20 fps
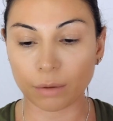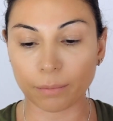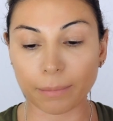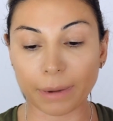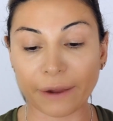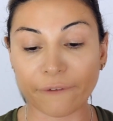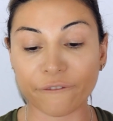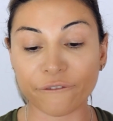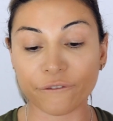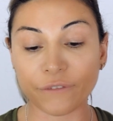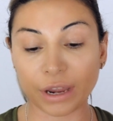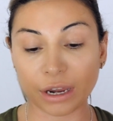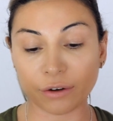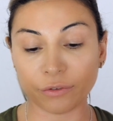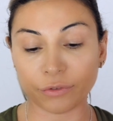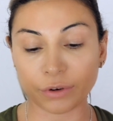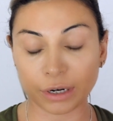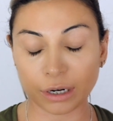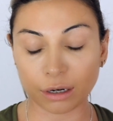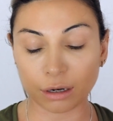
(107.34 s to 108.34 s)
My
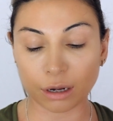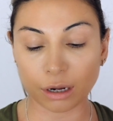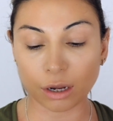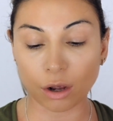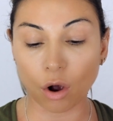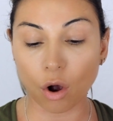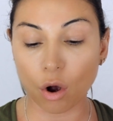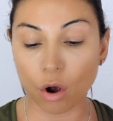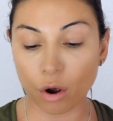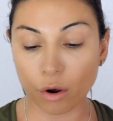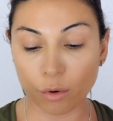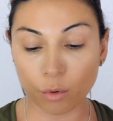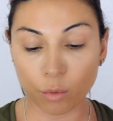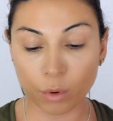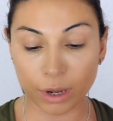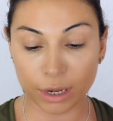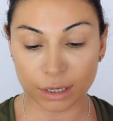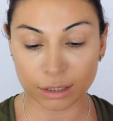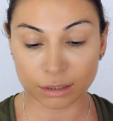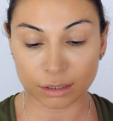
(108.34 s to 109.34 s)
favorite, I
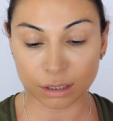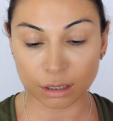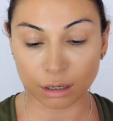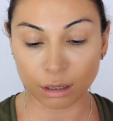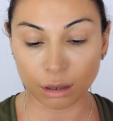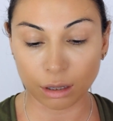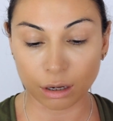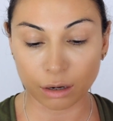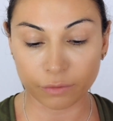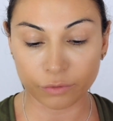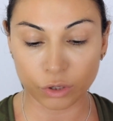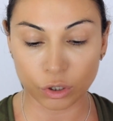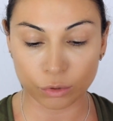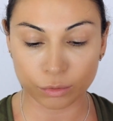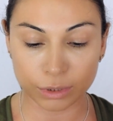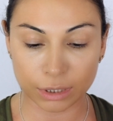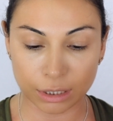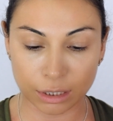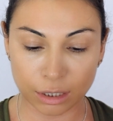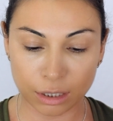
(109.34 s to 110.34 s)
always and love
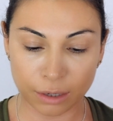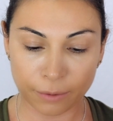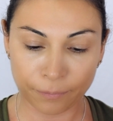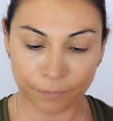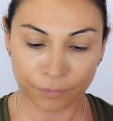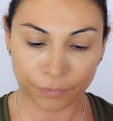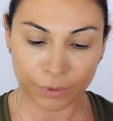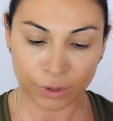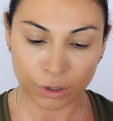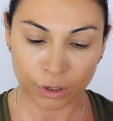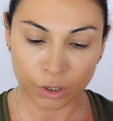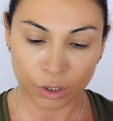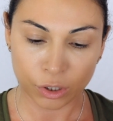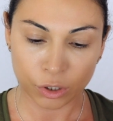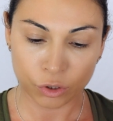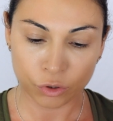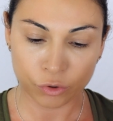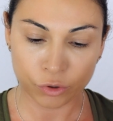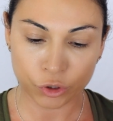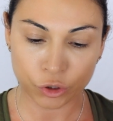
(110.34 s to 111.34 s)
using,
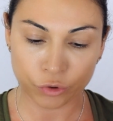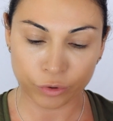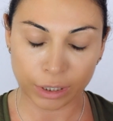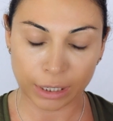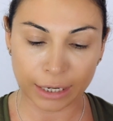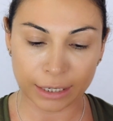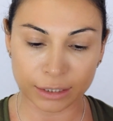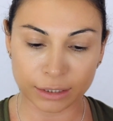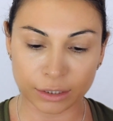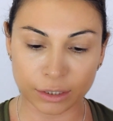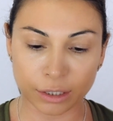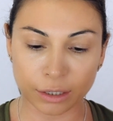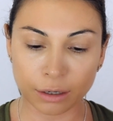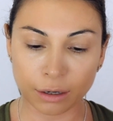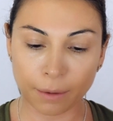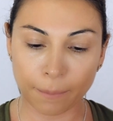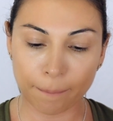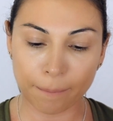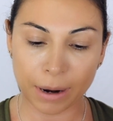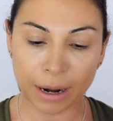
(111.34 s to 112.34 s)

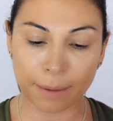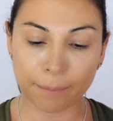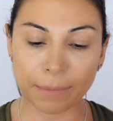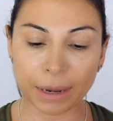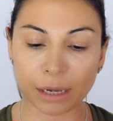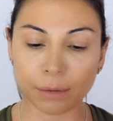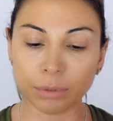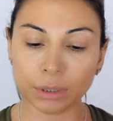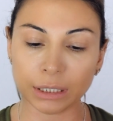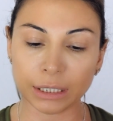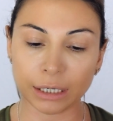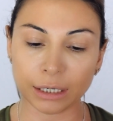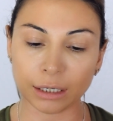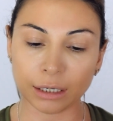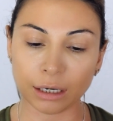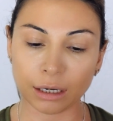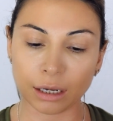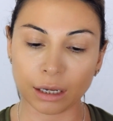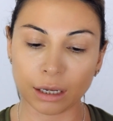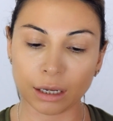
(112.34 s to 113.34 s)
Neutralizer by
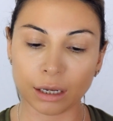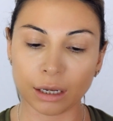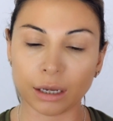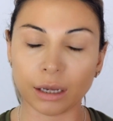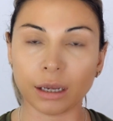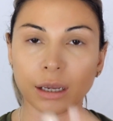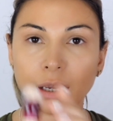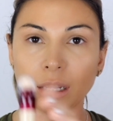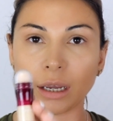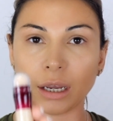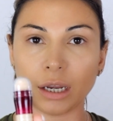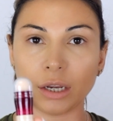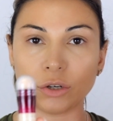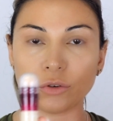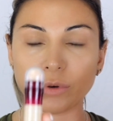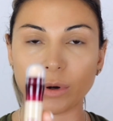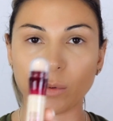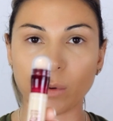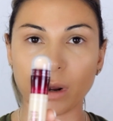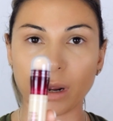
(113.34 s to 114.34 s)
Maybelline
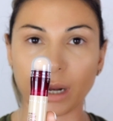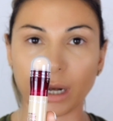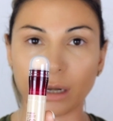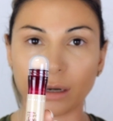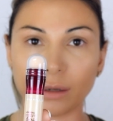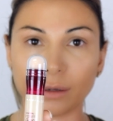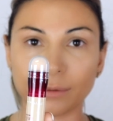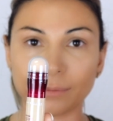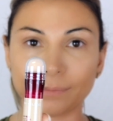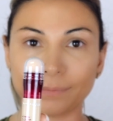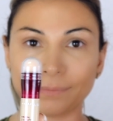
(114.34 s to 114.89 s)
Age Rewind.